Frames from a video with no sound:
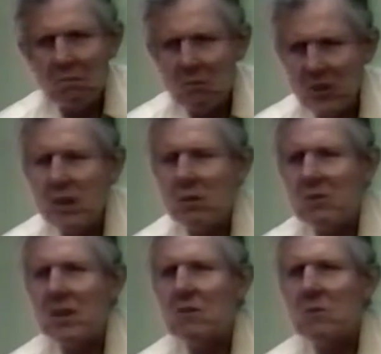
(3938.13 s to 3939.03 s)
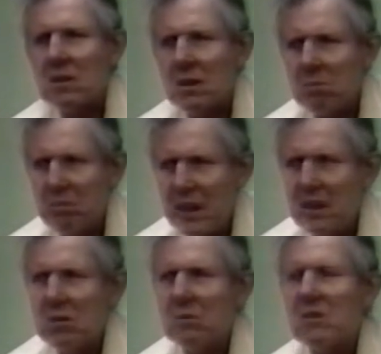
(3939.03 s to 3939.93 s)
geocentric and
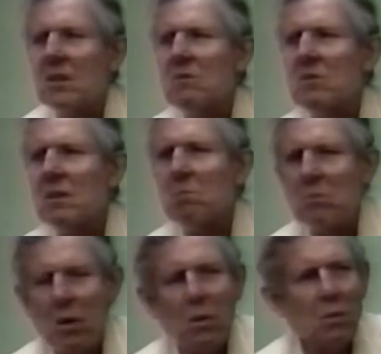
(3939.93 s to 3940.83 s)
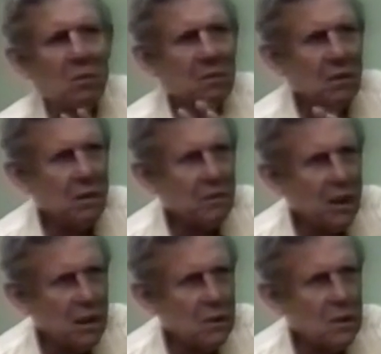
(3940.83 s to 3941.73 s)
biocentric mode of
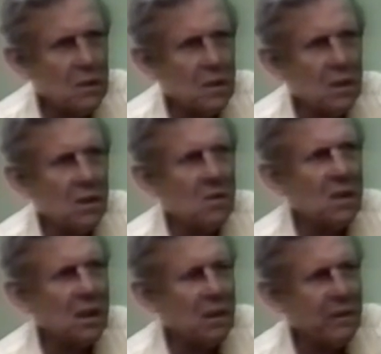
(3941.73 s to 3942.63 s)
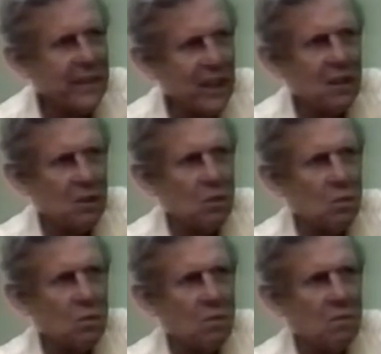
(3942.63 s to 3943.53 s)
consciousness and of
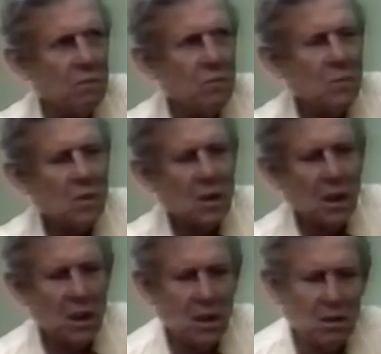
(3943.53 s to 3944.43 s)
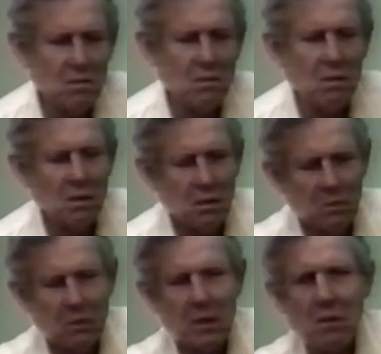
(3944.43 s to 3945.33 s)
value, and
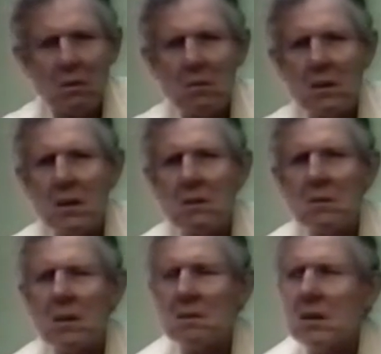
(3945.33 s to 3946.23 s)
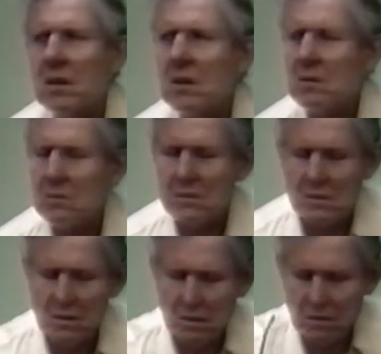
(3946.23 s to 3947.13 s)
reorient our lives
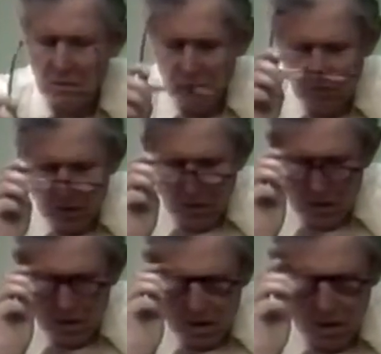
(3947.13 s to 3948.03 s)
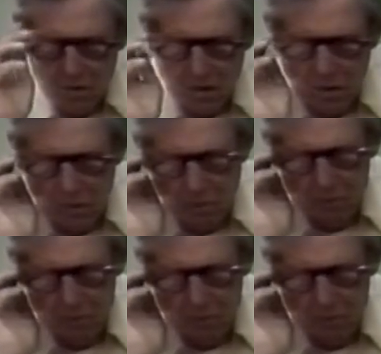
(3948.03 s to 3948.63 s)
accordingly. So